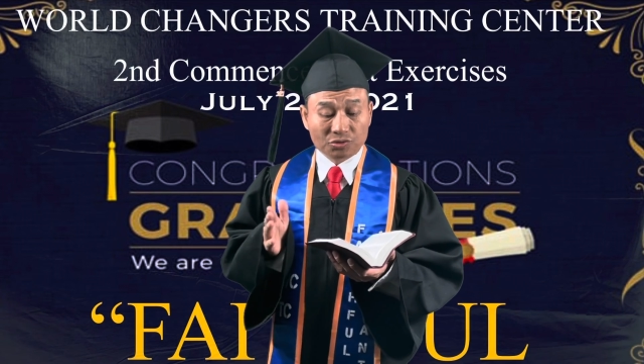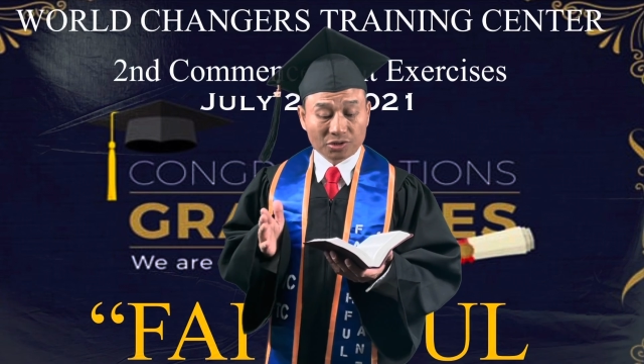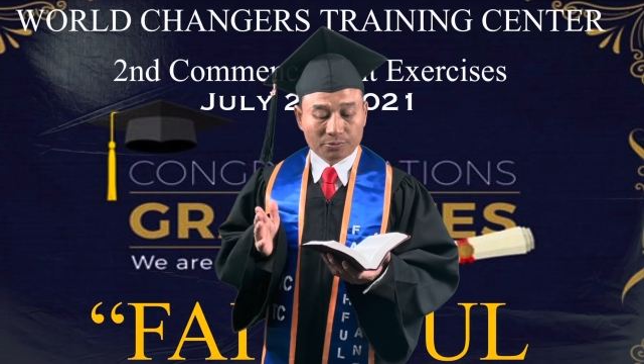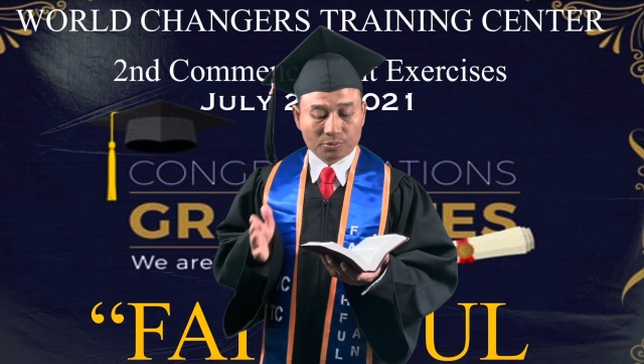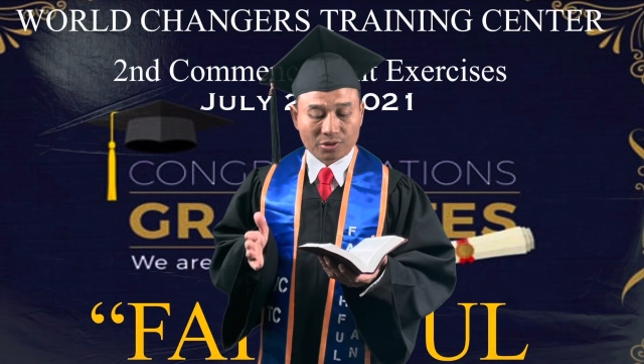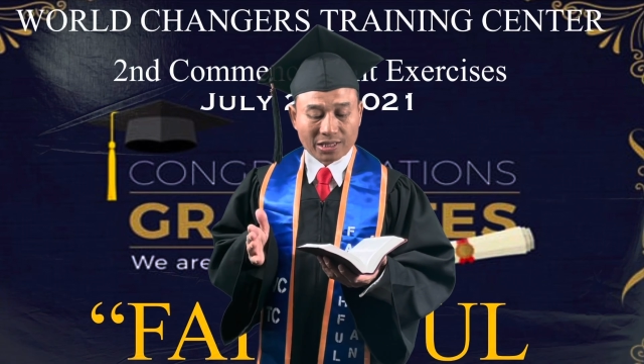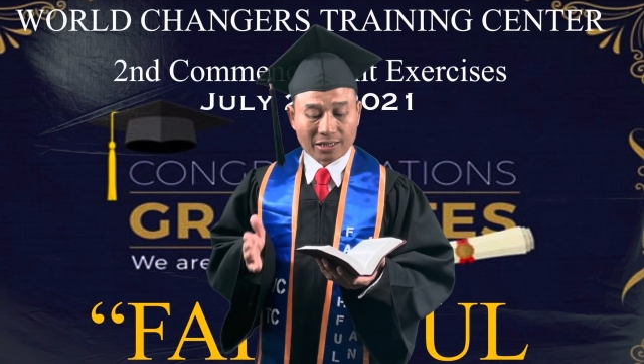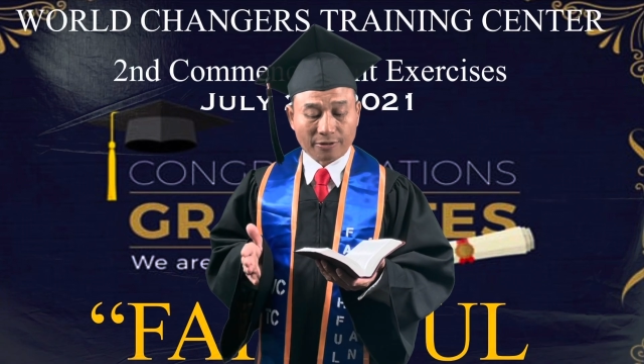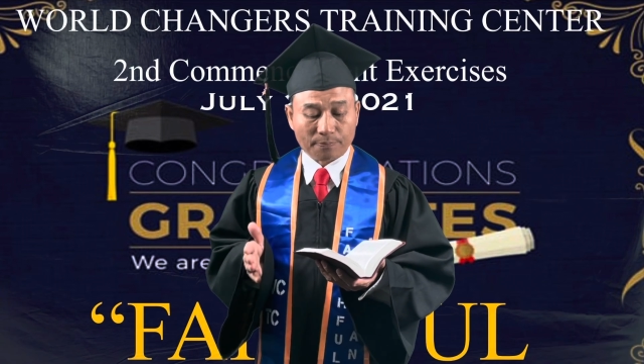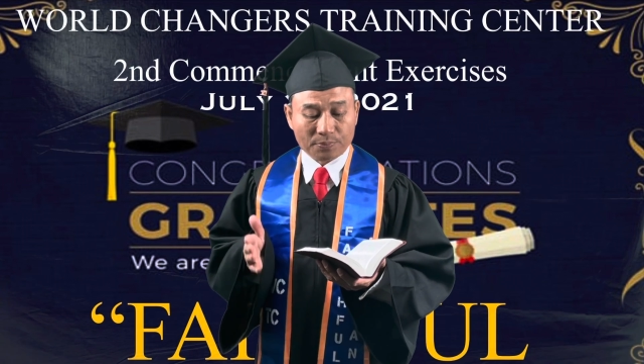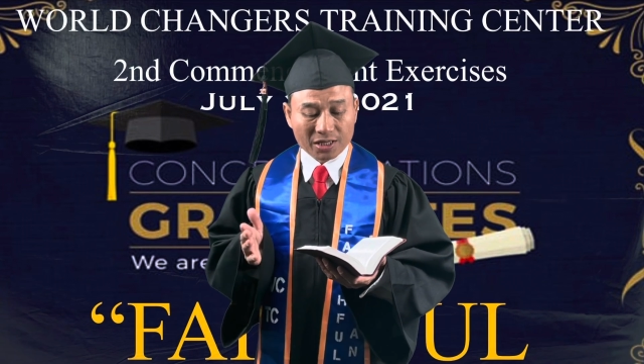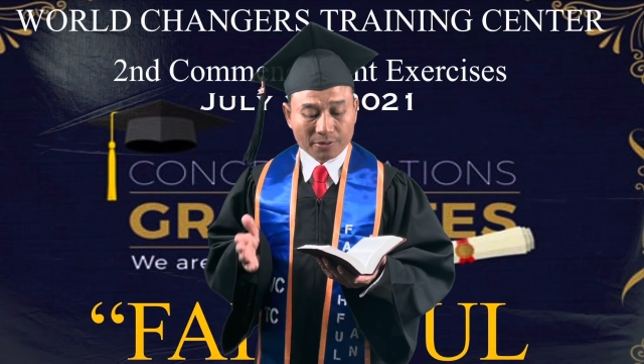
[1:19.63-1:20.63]
rebuking the
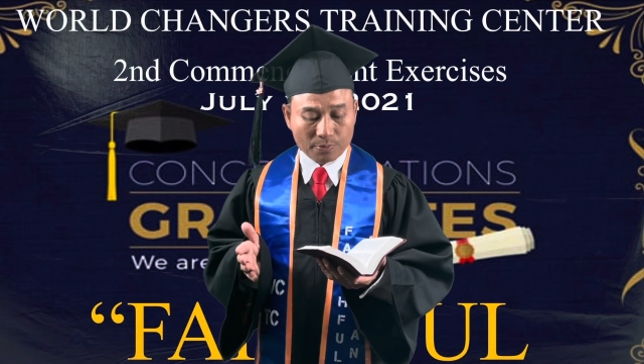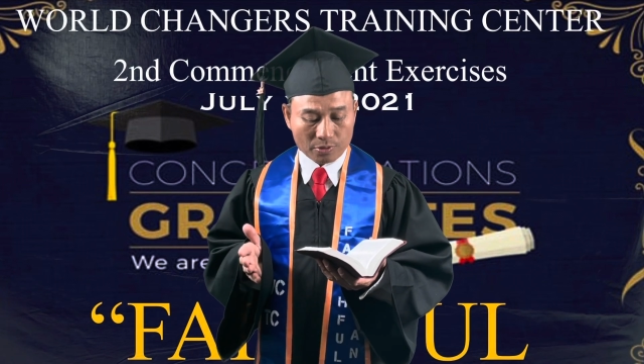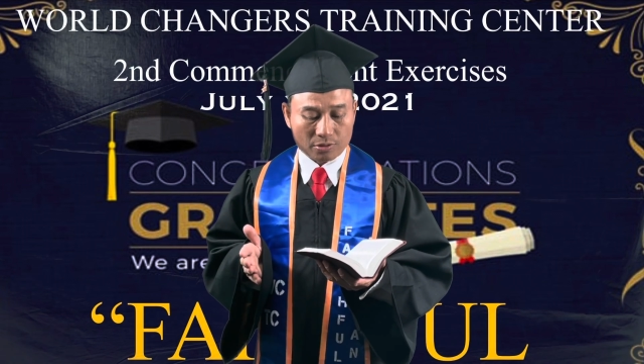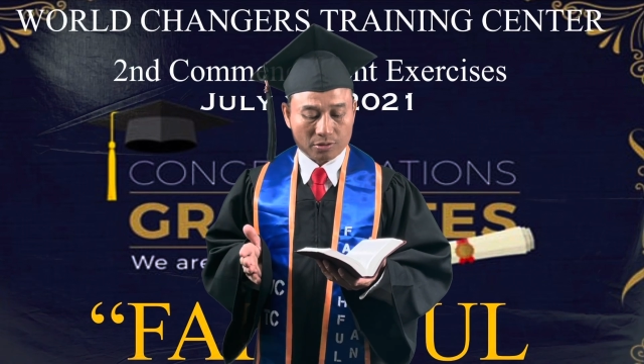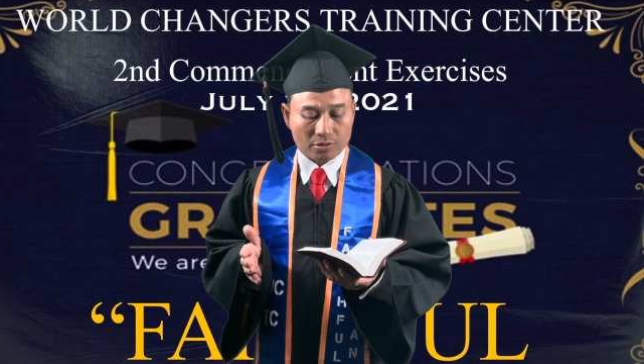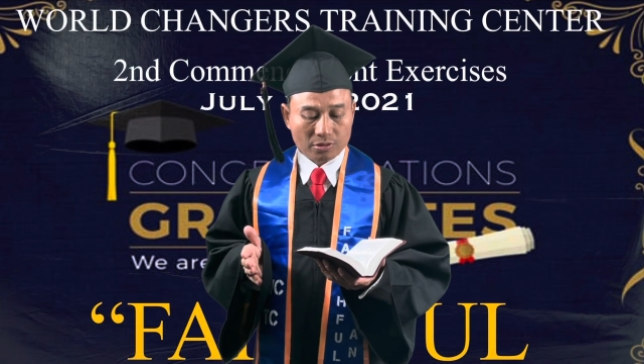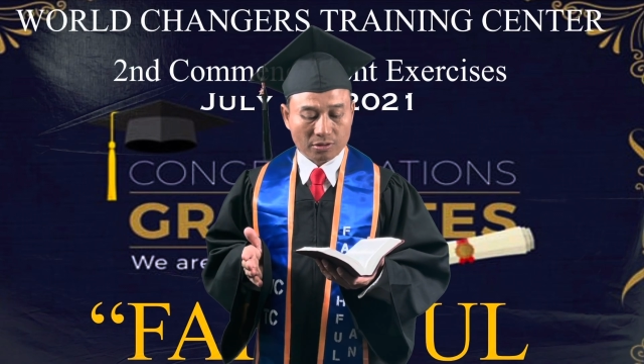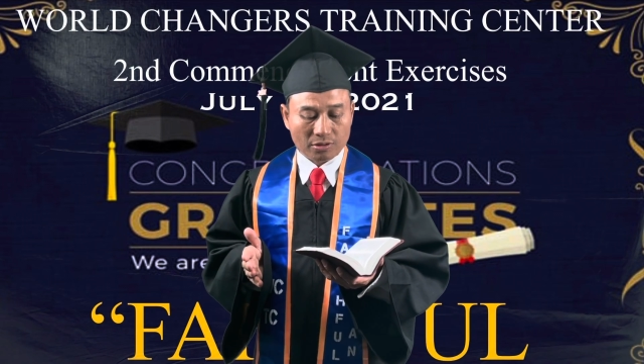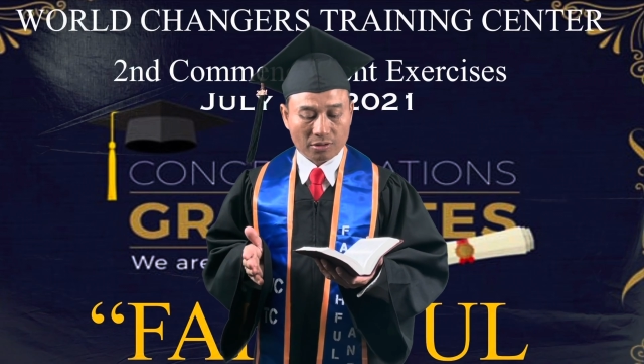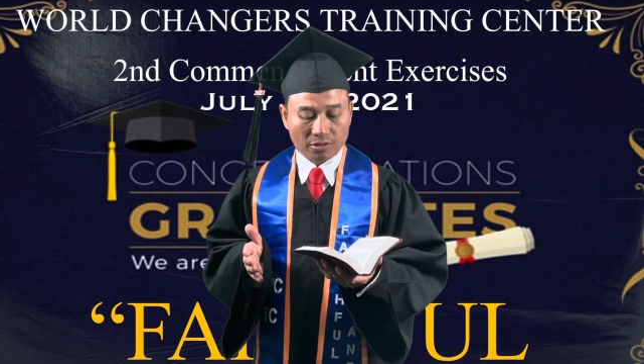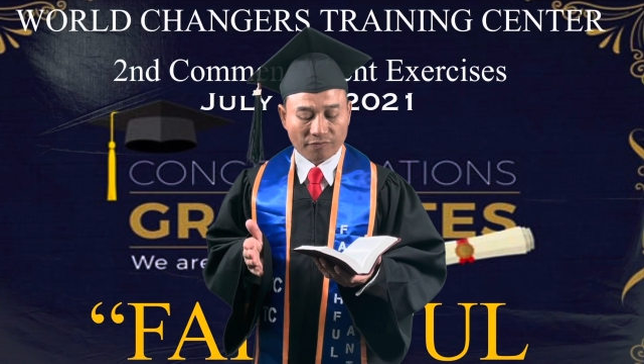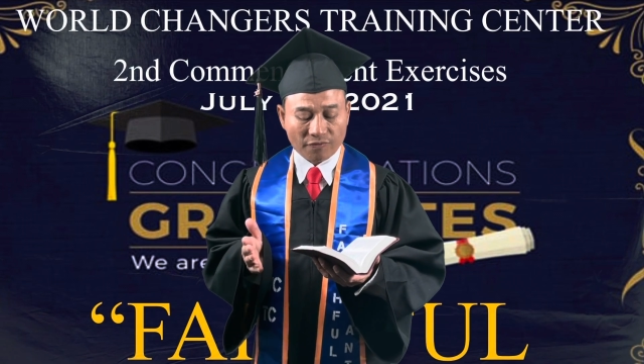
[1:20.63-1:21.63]
people
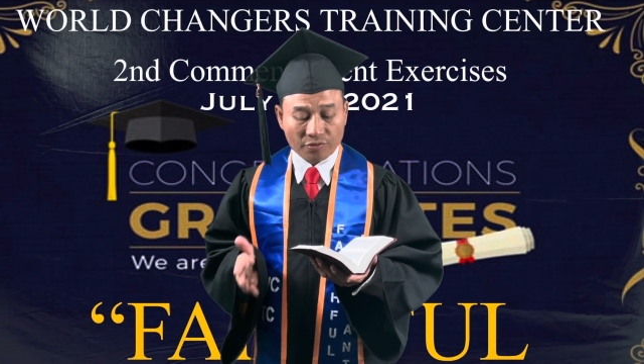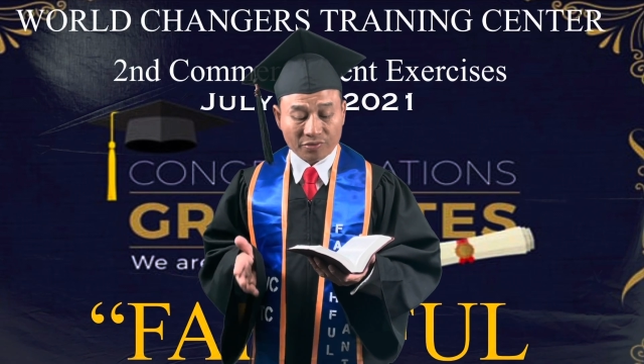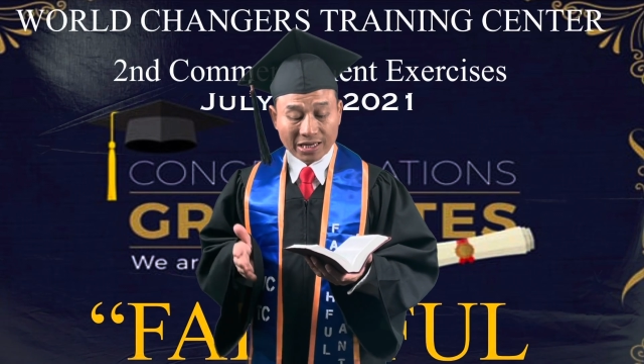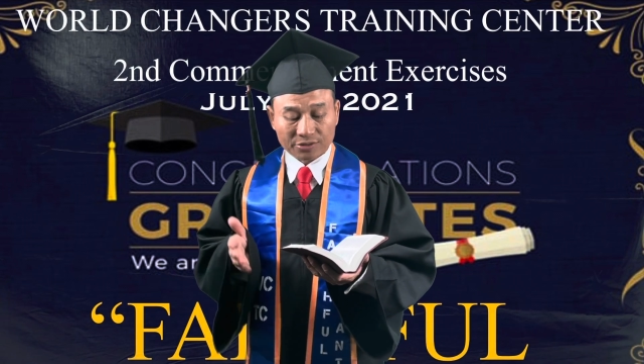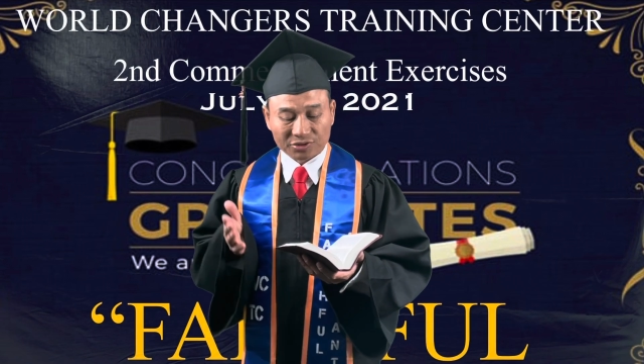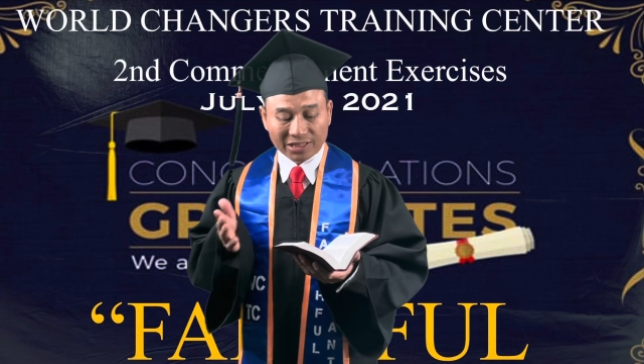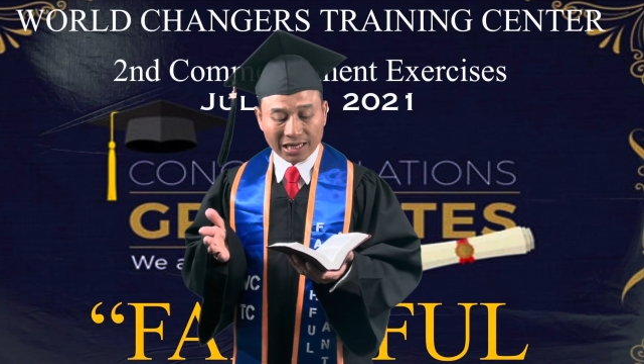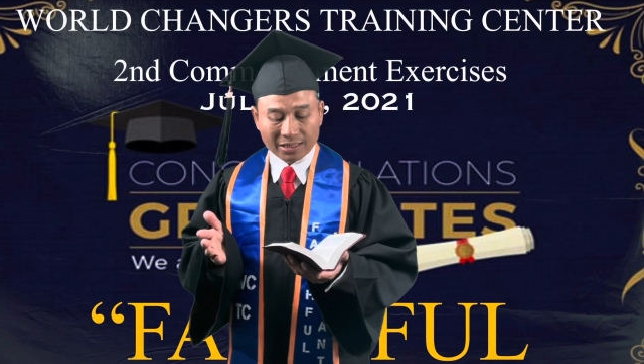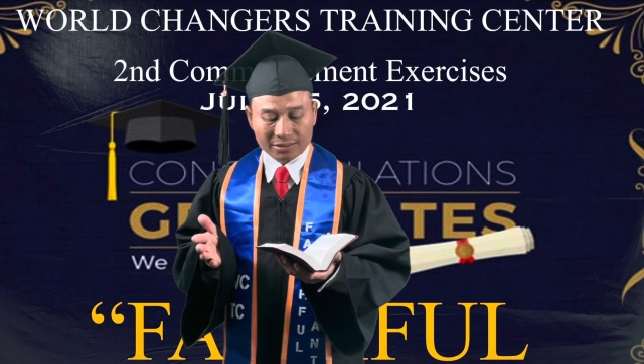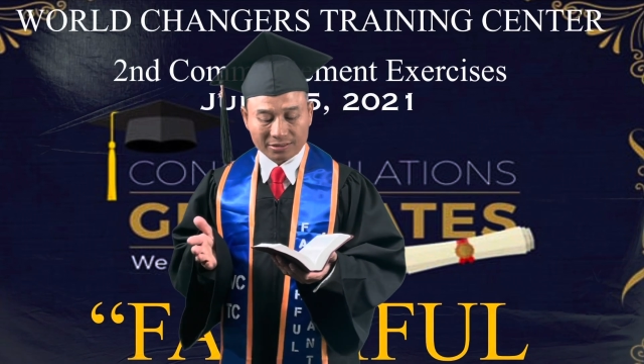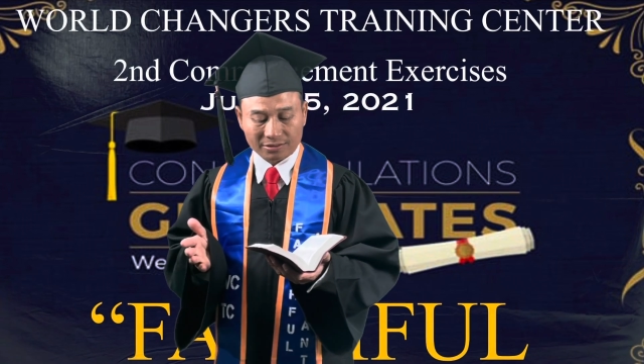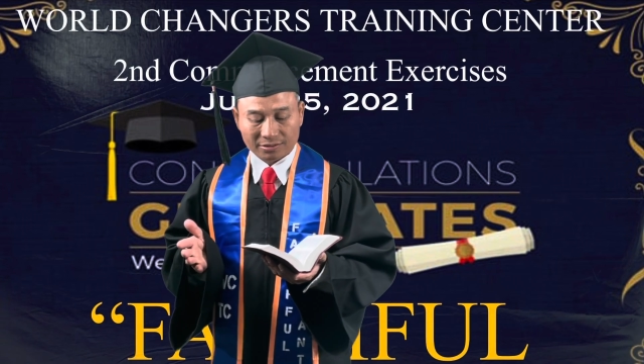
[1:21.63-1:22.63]
for their
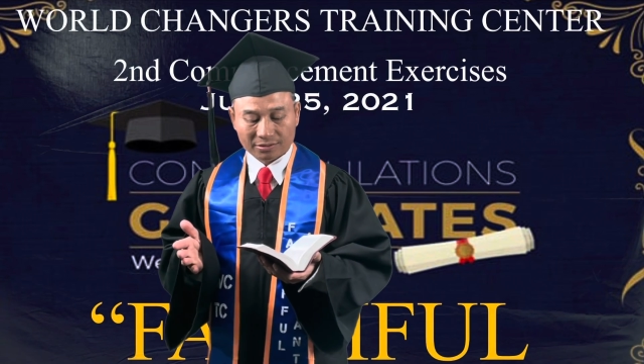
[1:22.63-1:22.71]
sins